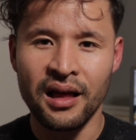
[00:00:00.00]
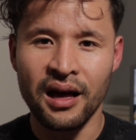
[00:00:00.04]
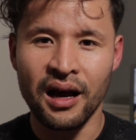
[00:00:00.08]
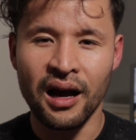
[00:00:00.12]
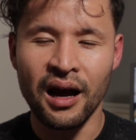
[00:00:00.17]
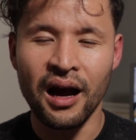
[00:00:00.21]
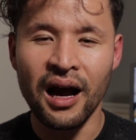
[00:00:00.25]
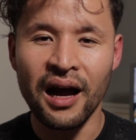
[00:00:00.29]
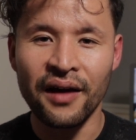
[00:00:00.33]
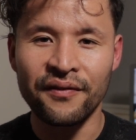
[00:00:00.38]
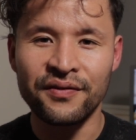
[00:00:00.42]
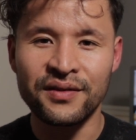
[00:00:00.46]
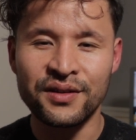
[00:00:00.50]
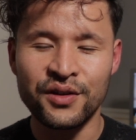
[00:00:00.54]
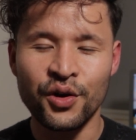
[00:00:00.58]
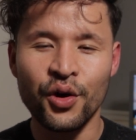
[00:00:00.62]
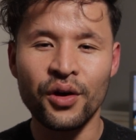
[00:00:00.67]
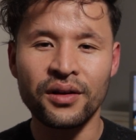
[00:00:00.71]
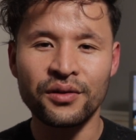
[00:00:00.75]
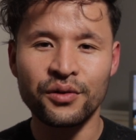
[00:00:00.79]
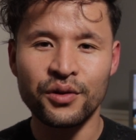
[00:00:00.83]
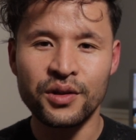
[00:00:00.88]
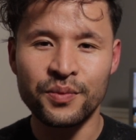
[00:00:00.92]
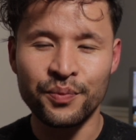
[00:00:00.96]
I have
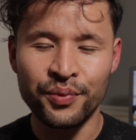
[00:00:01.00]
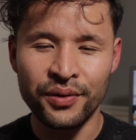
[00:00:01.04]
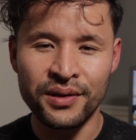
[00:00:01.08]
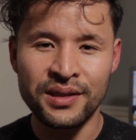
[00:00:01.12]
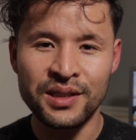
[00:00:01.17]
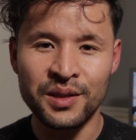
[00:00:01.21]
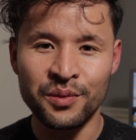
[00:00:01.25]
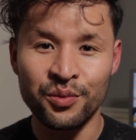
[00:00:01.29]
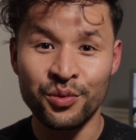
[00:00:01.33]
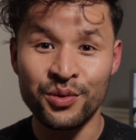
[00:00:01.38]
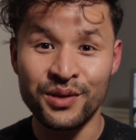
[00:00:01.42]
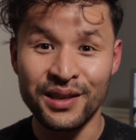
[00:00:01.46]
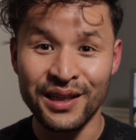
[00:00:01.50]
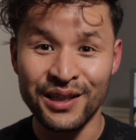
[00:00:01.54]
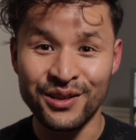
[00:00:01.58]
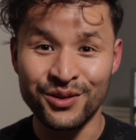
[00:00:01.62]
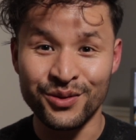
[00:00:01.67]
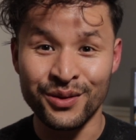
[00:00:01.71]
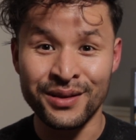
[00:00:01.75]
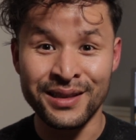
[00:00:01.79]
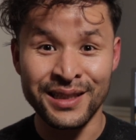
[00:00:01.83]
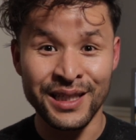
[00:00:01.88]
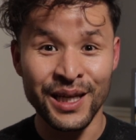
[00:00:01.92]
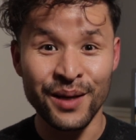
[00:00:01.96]
turned those principles
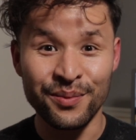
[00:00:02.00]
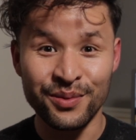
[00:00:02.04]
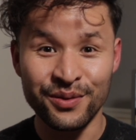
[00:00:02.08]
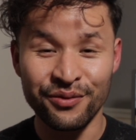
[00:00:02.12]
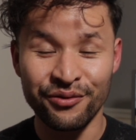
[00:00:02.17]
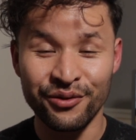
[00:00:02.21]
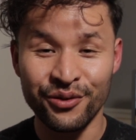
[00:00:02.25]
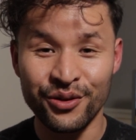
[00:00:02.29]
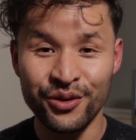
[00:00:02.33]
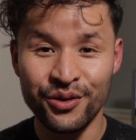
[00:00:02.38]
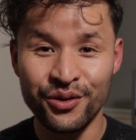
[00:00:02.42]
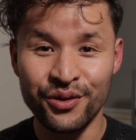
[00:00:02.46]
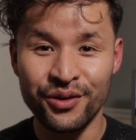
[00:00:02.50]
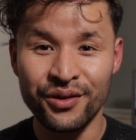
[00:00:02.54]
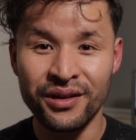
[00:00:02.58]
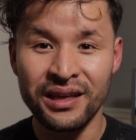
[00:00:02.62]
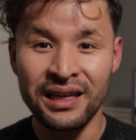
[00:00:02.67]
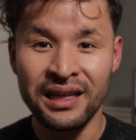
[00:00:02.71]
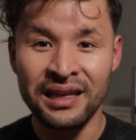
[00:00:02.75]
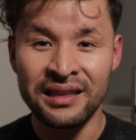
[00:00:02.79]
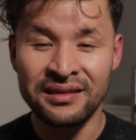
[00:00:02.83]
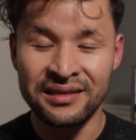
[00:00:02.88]
into tips for you